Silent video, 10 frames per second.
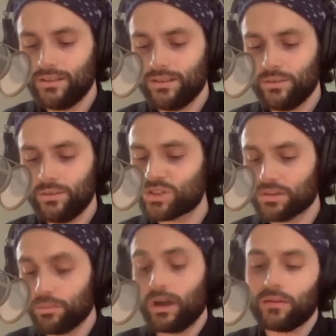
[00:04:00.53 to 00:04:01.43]
which
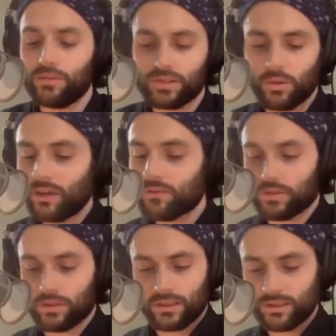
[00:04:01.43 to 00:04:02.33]
the Bab so
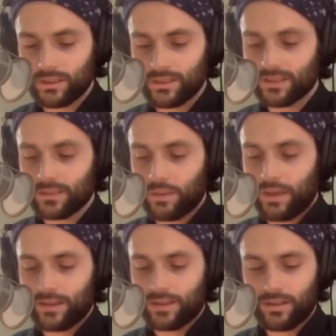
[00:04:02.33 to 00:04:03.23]
effortlessly
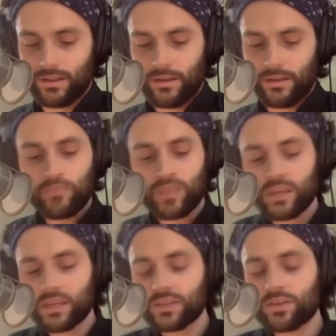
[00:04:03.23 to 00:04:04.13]
dispatched.
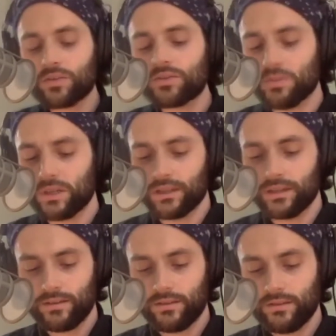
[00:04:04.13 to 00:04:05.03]
He turned to me
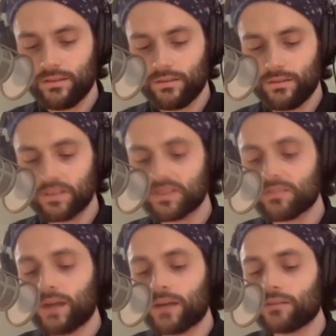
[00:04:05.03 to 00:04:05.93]
and
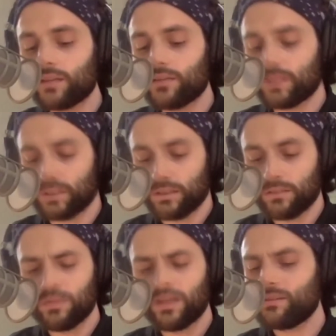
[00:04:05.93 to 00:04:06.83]
smiled lovingly,
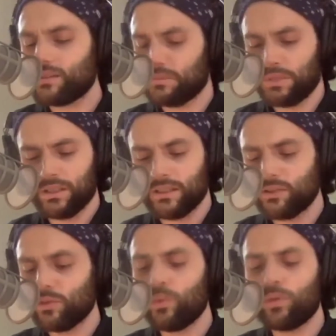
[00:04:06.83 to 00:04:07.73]
bathing me
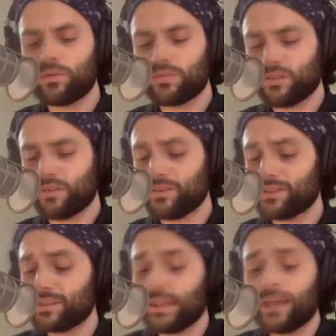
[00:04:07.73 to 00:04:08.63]
in the warmth of
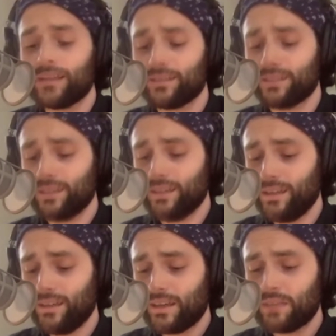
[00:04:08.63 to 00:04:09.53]
his light
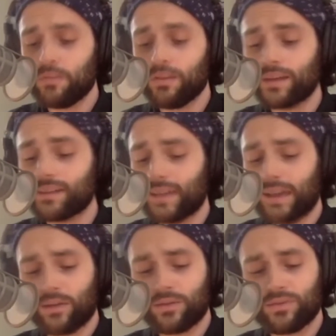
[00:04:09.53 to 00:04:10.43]
and blotting
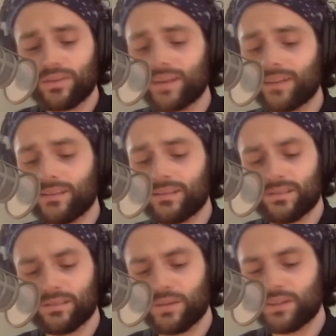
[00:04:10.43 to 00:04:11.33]
out for that
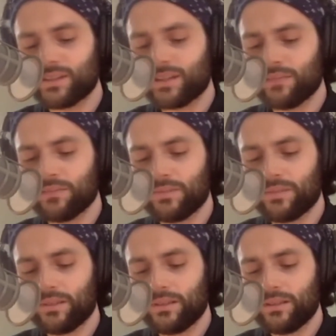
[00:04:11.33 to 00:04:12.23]
instance my shame.
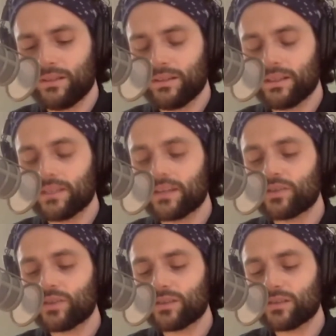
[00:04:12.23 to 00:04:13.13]
He then
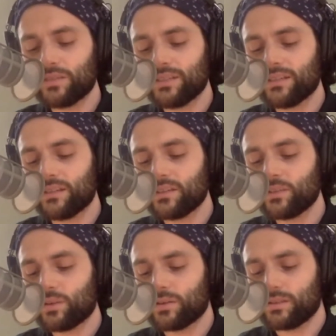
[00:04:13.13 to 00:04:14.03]
addressed me in these
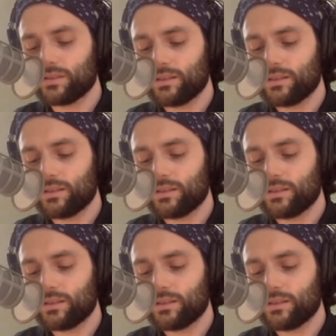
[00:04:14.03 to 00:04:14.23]
words,